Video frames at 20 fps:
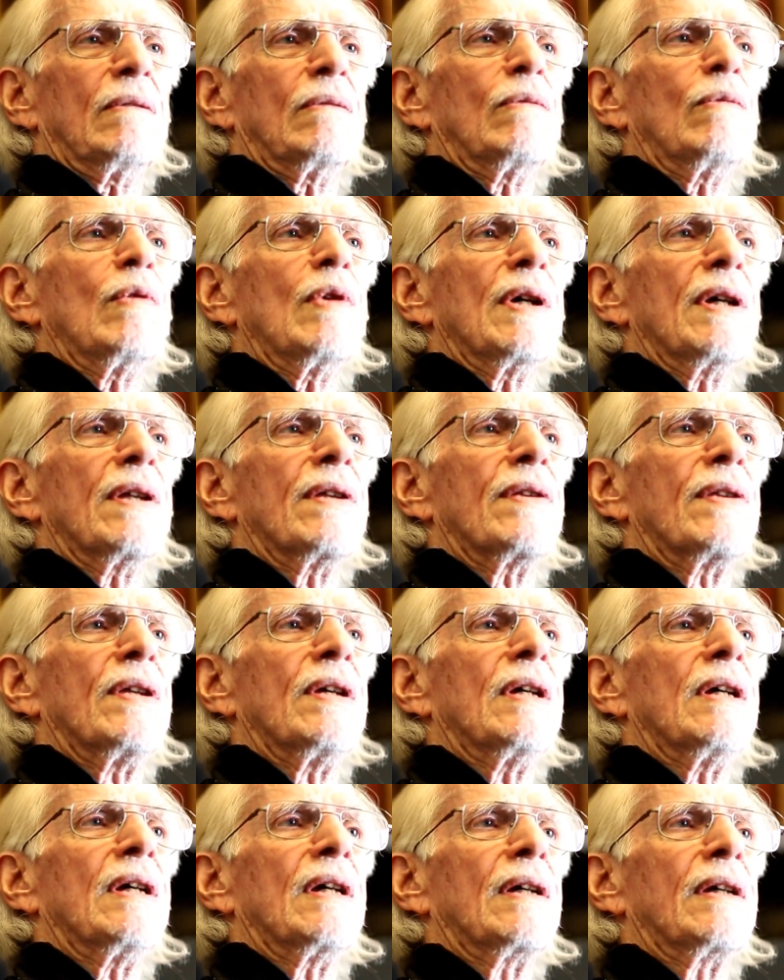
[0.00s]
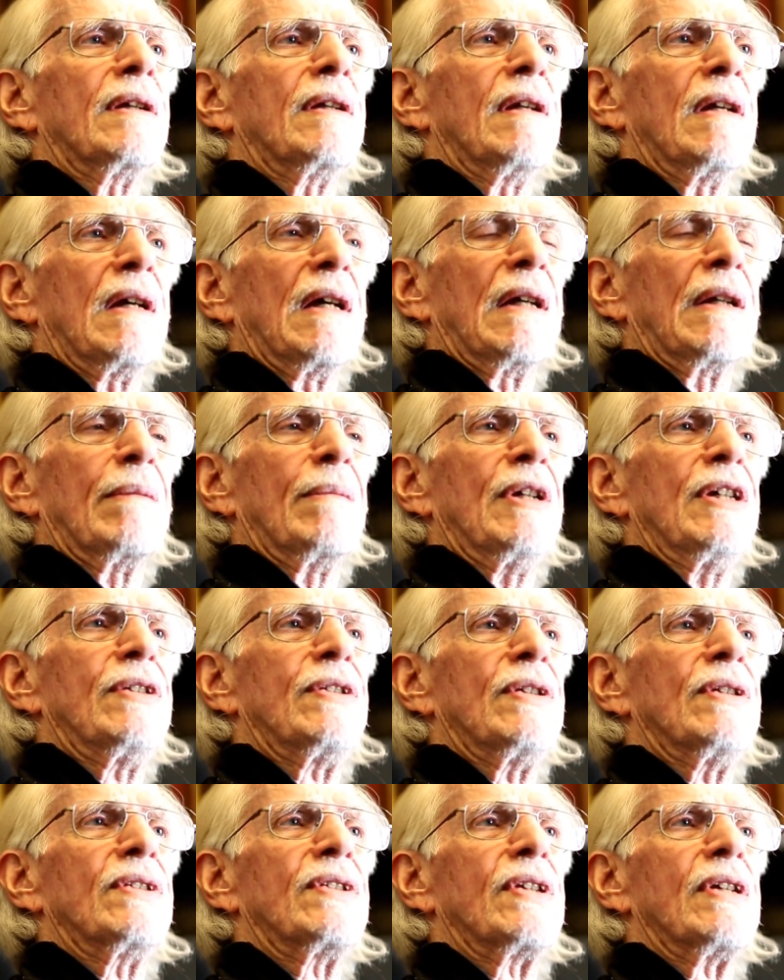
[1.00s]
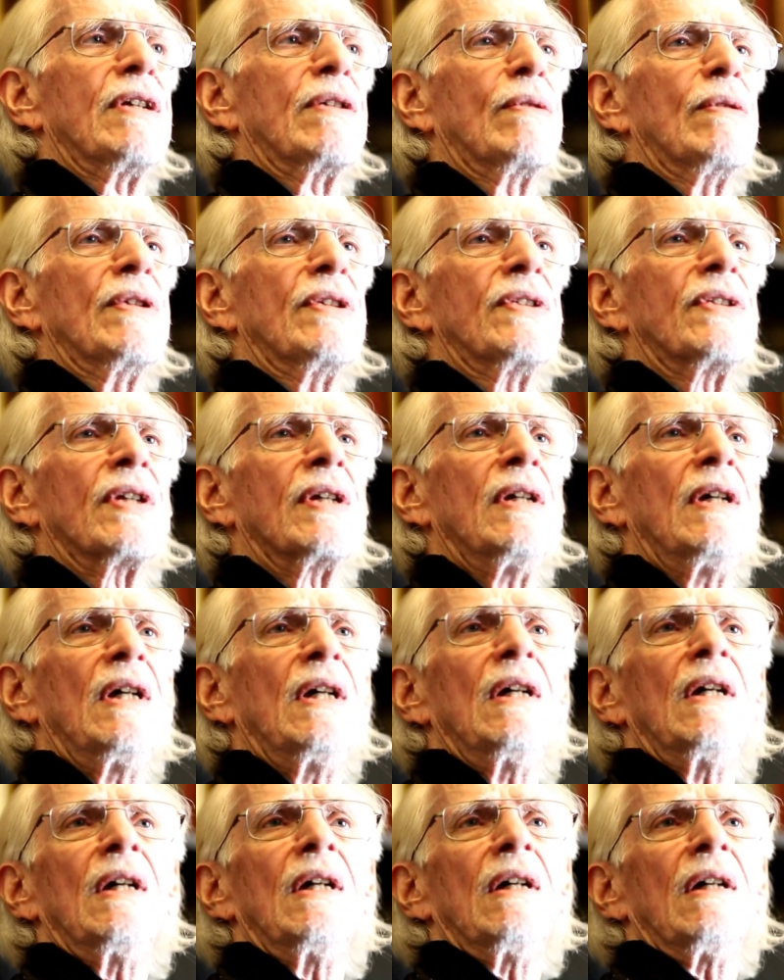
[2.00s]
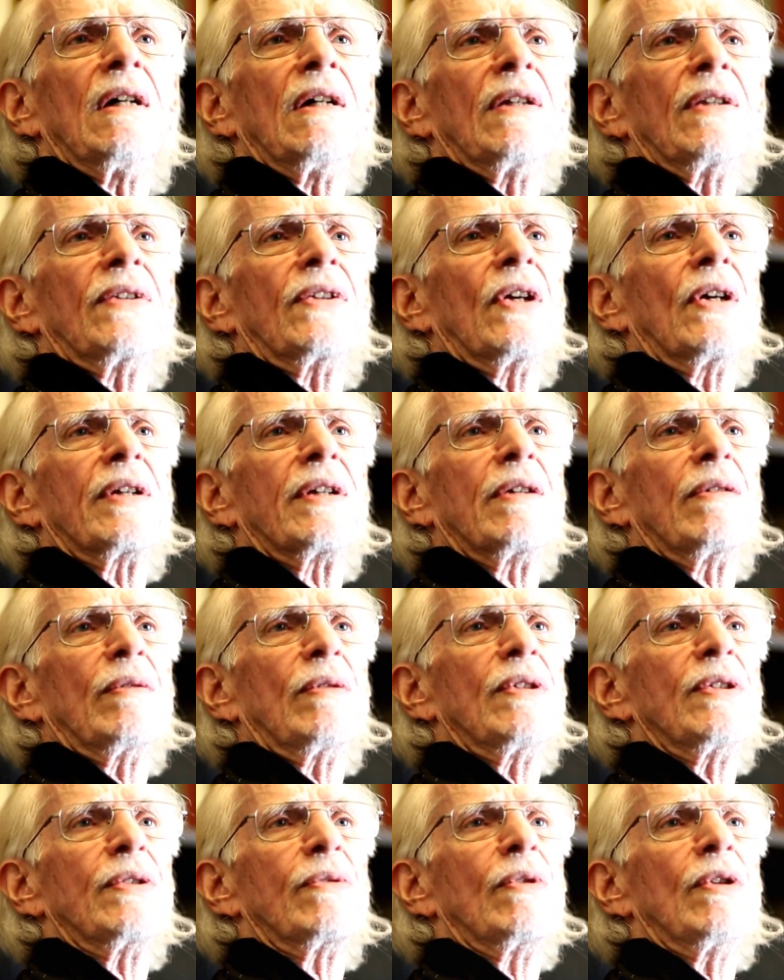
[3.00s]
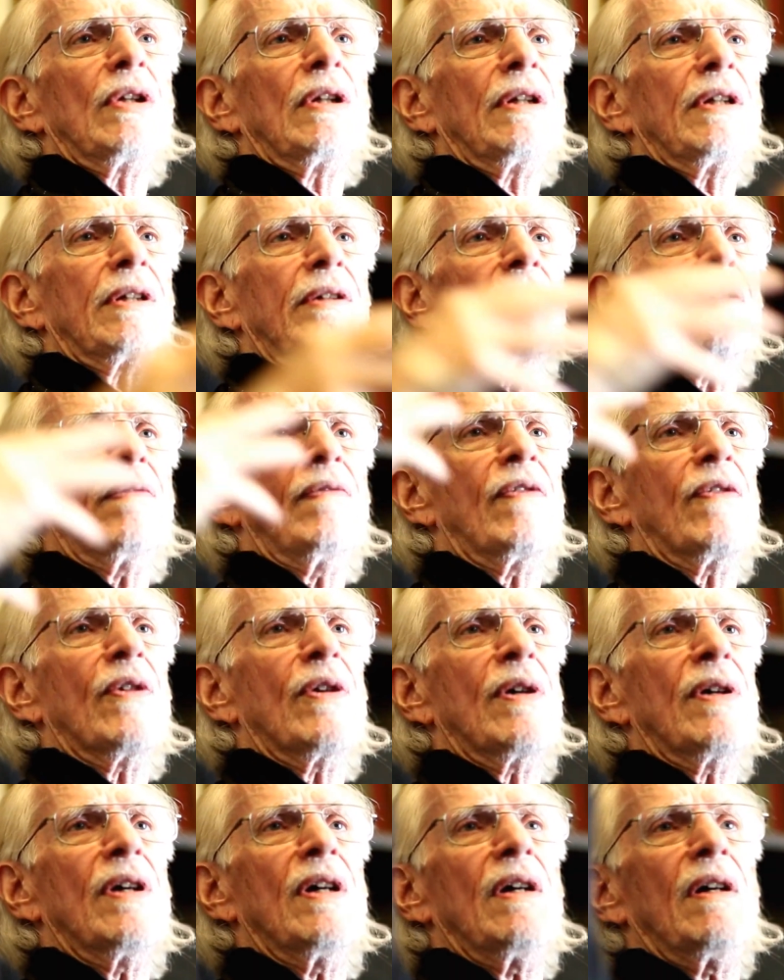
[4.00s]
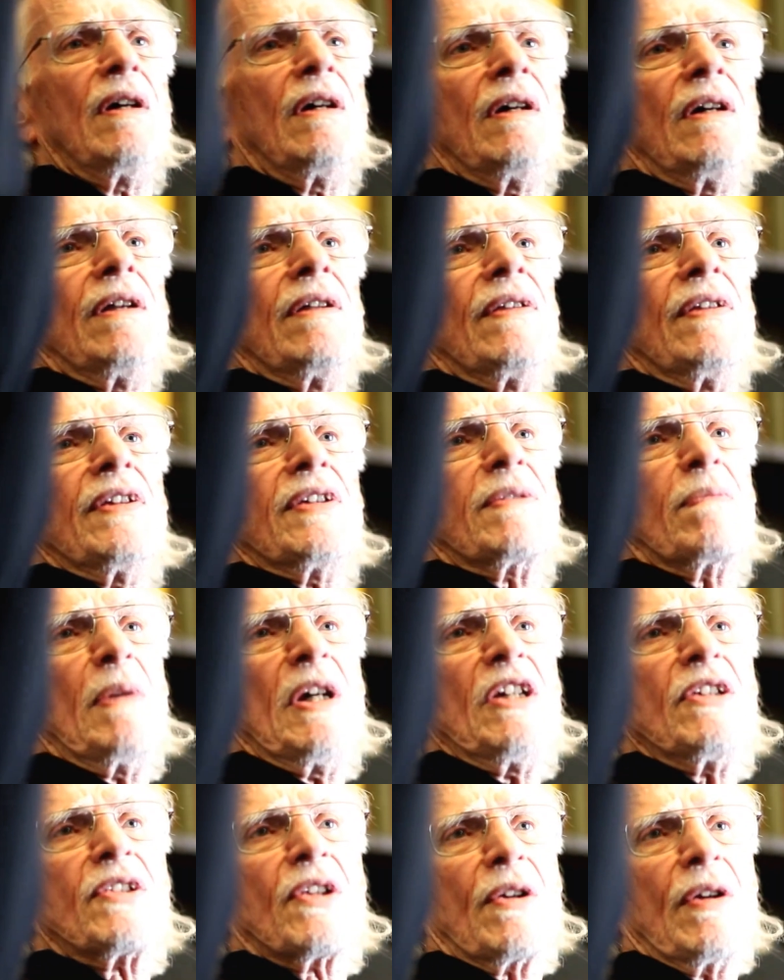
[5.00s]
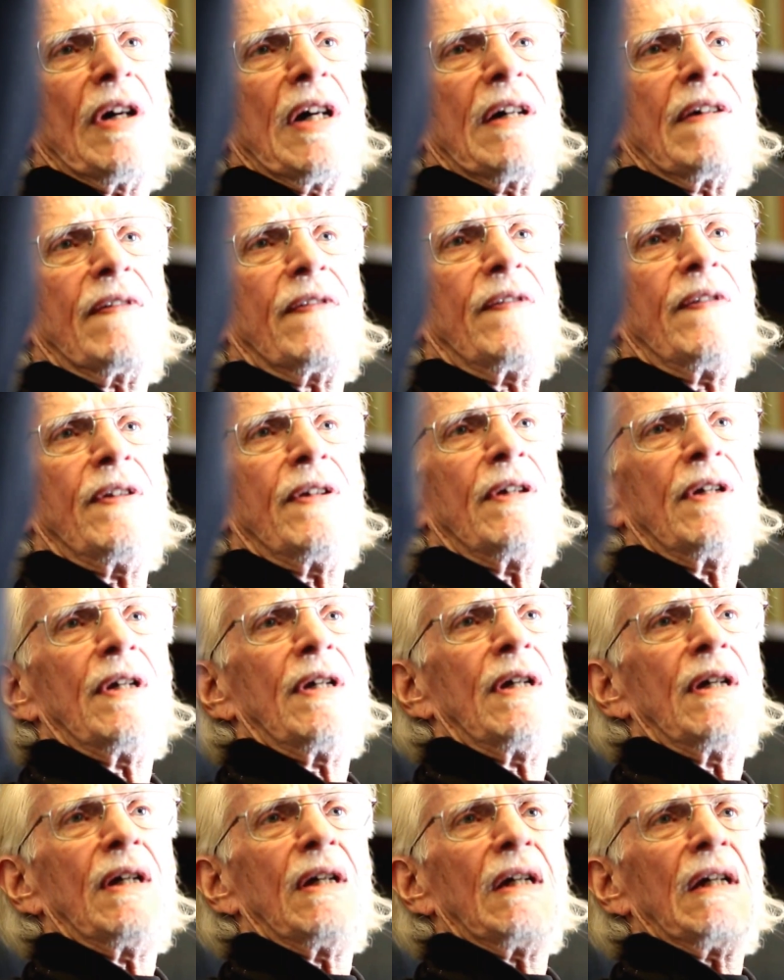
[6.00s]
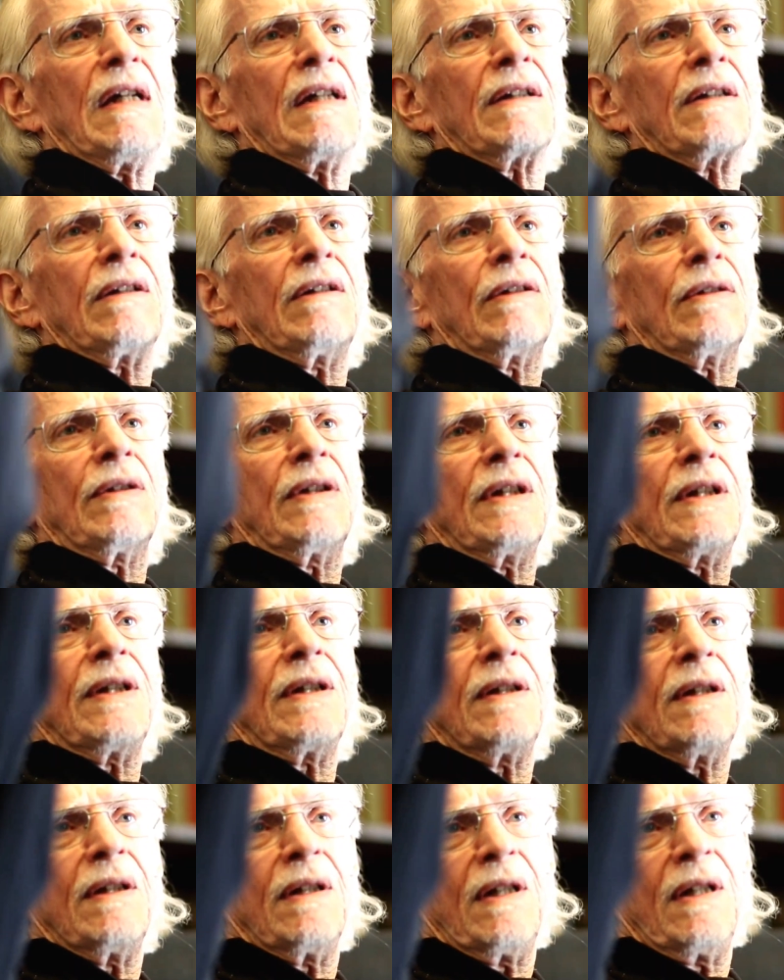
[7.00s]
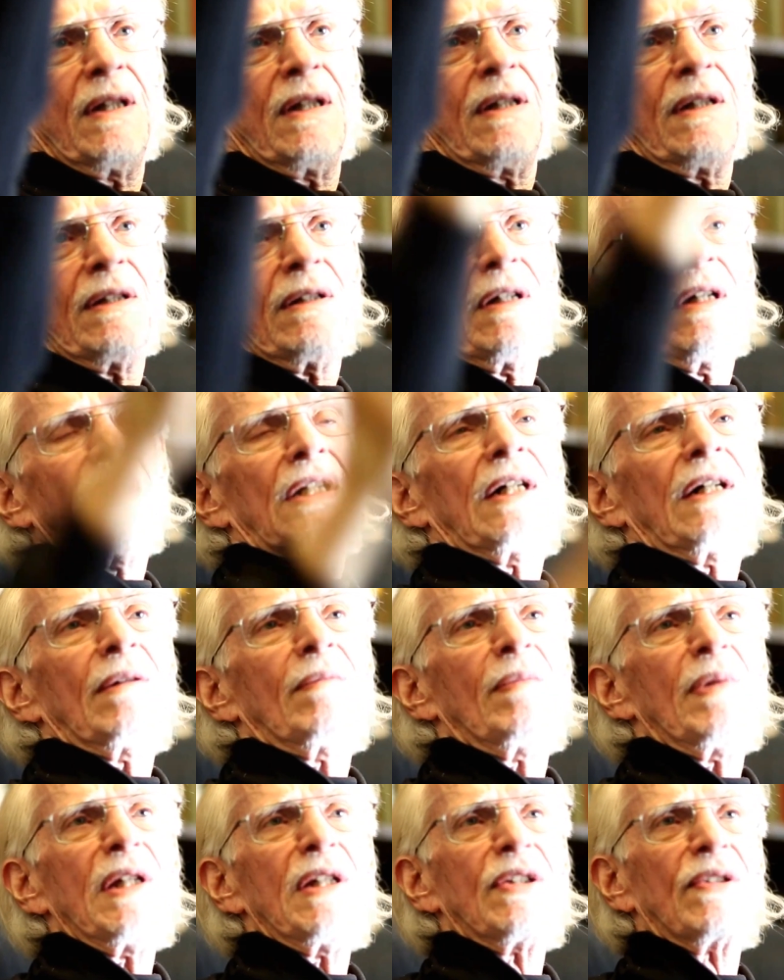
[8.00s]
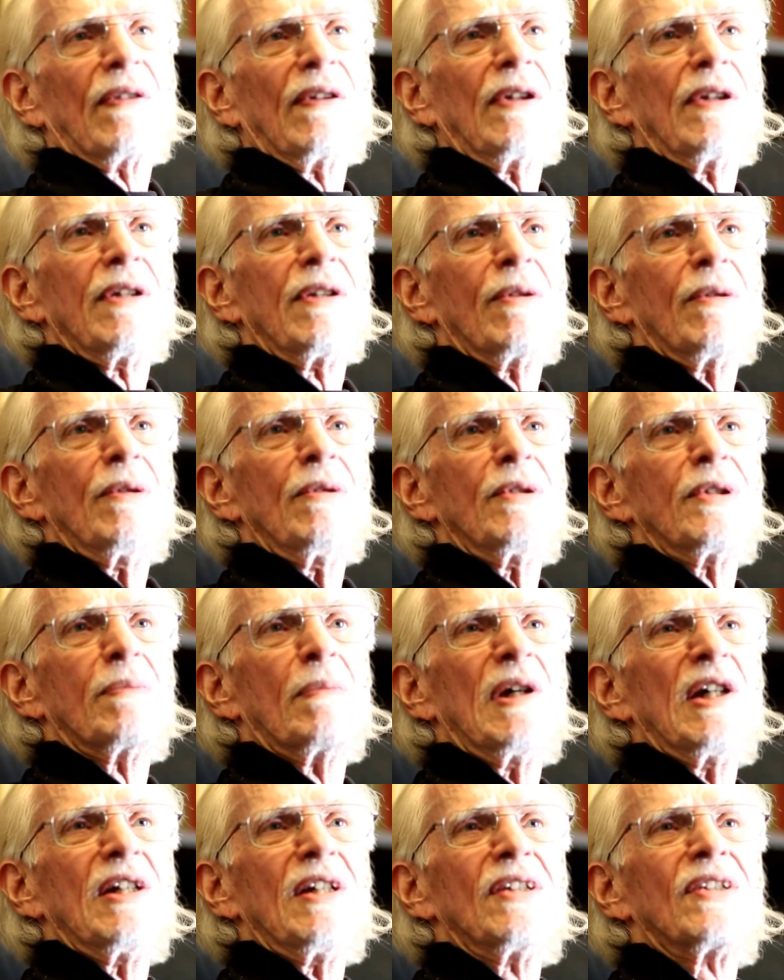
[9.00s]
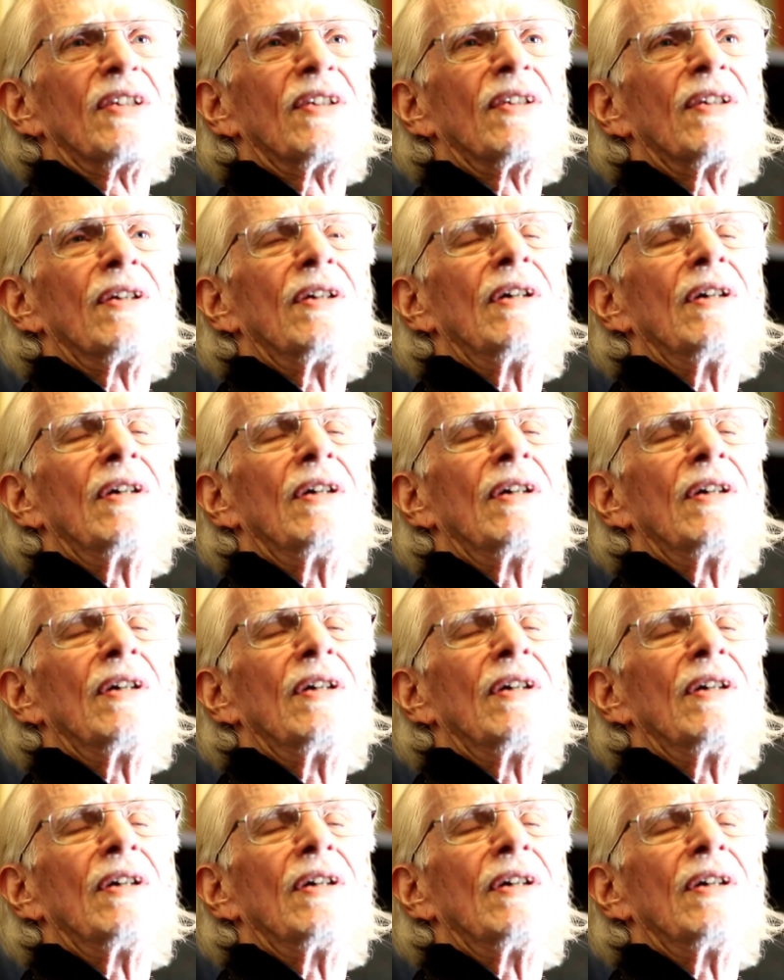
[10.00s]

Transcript: with an animation sequence, and thought it was really good for the spacecraft and going peacefully through space.